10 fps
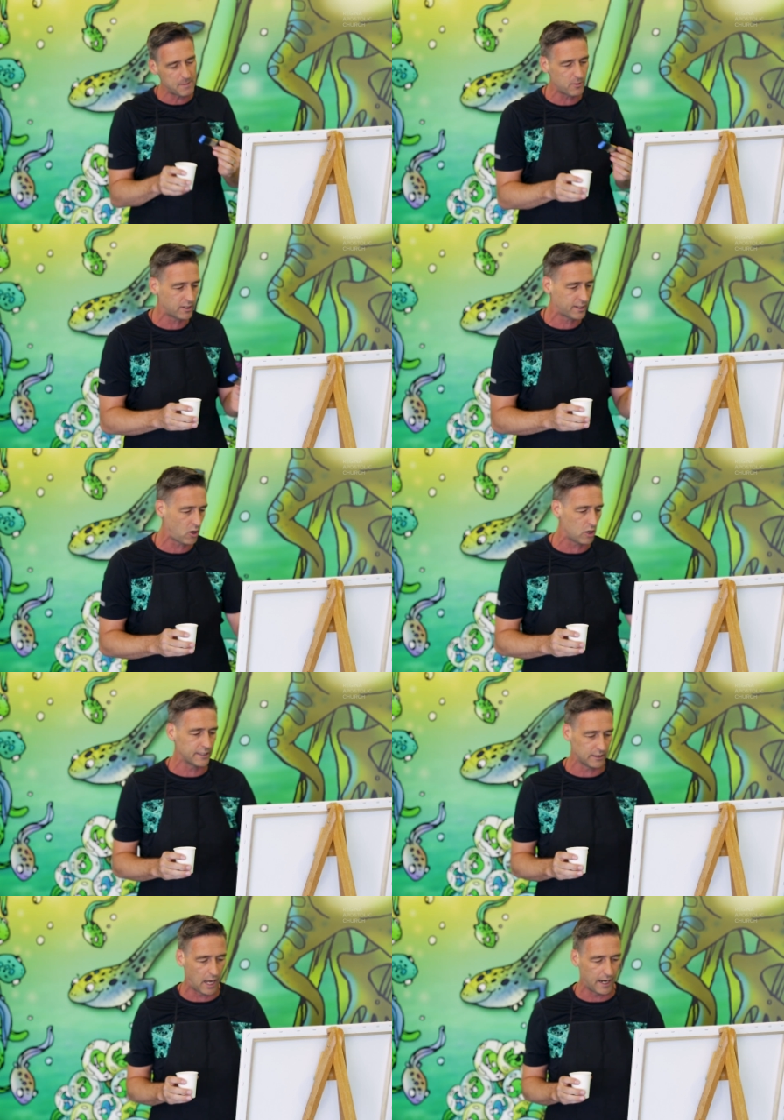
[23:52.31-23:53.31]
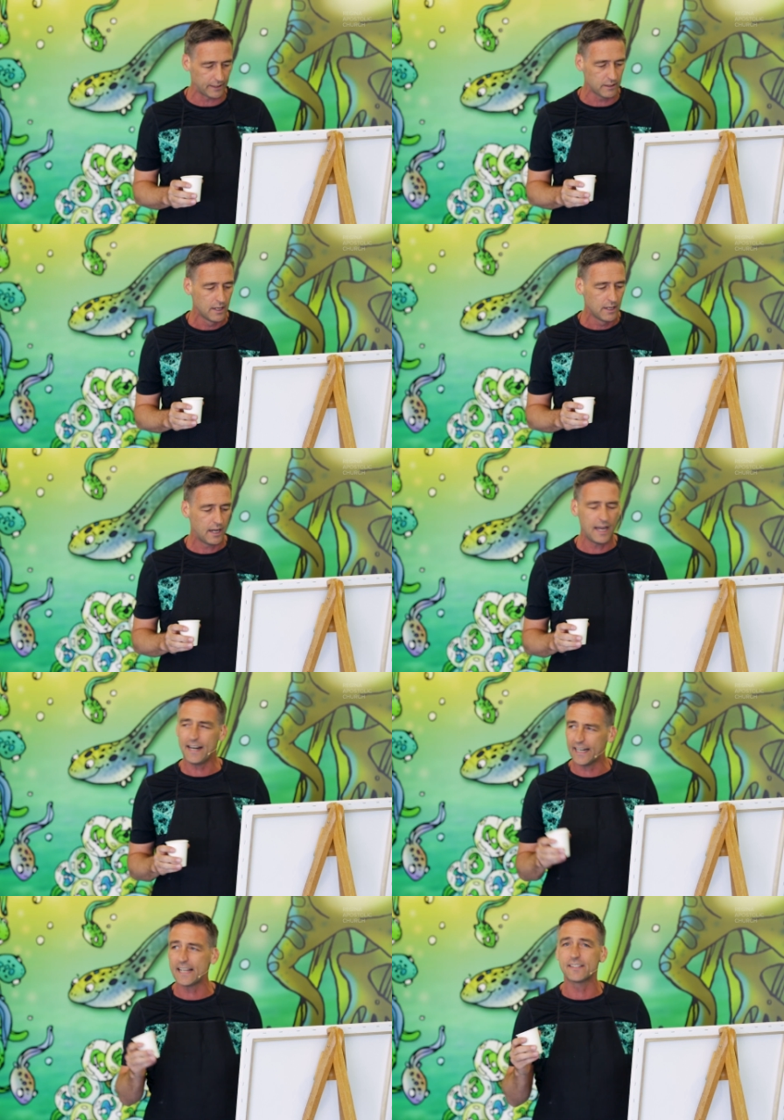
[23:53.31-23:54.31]
People call it lying, uh,
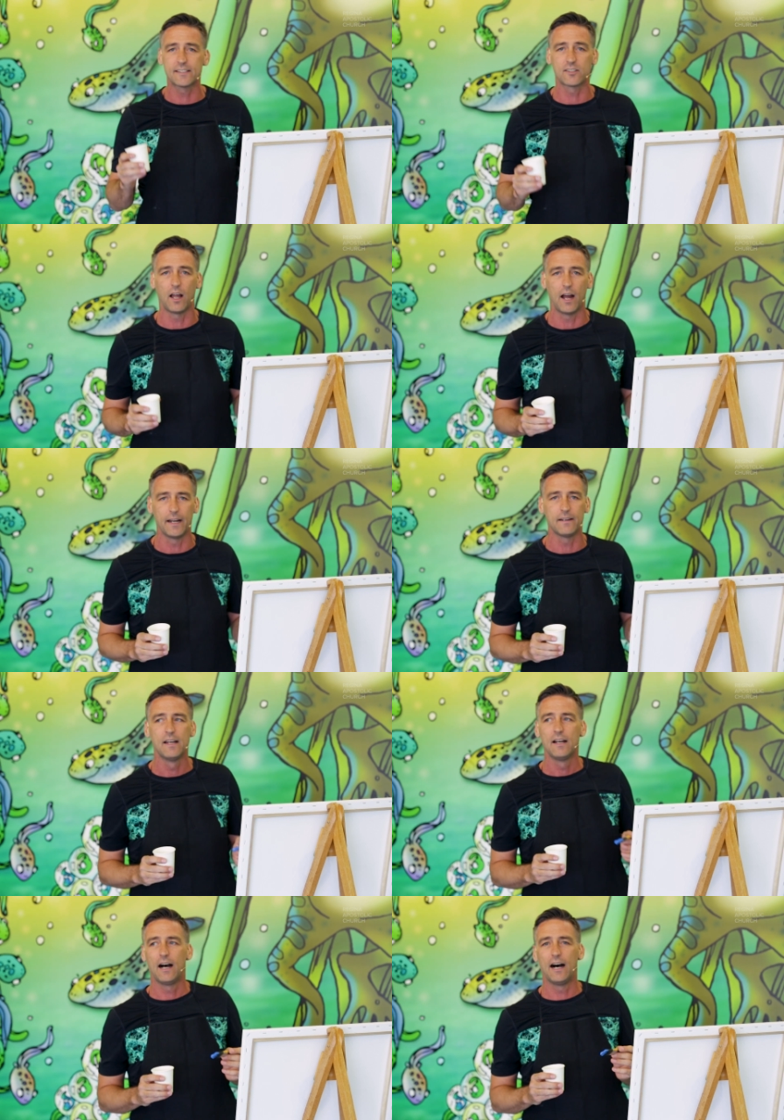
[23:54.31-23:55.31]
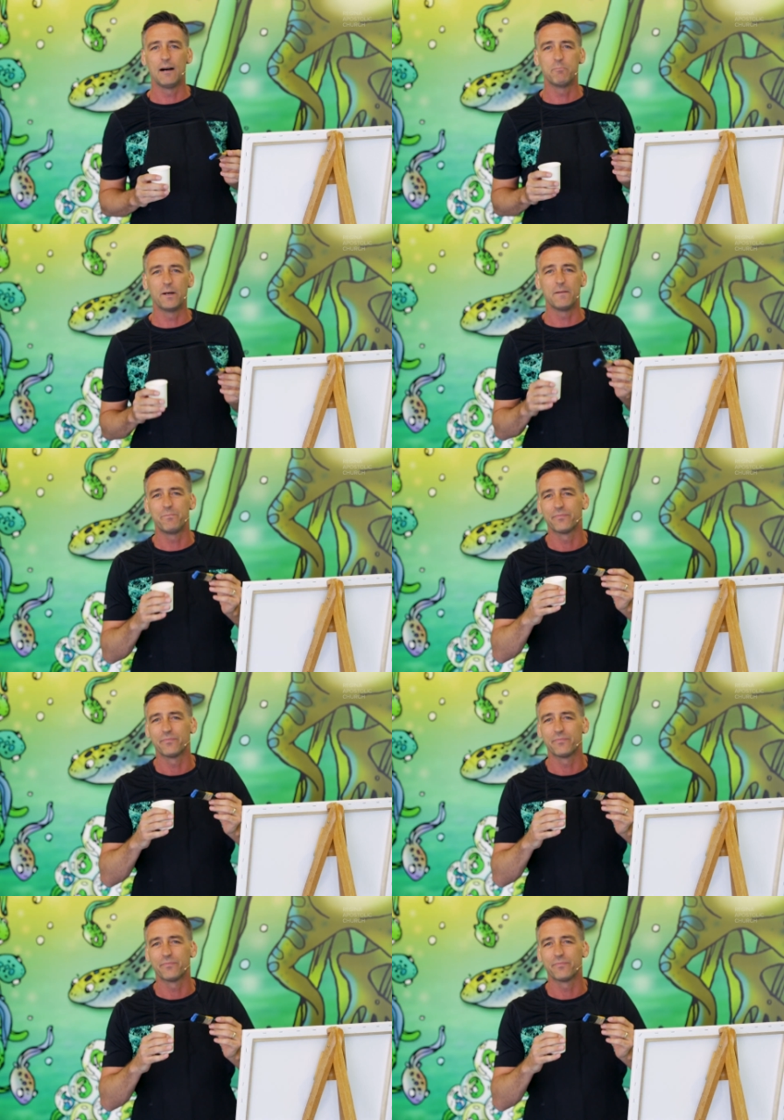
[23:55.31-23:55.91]
and I guess it's lying, uh, but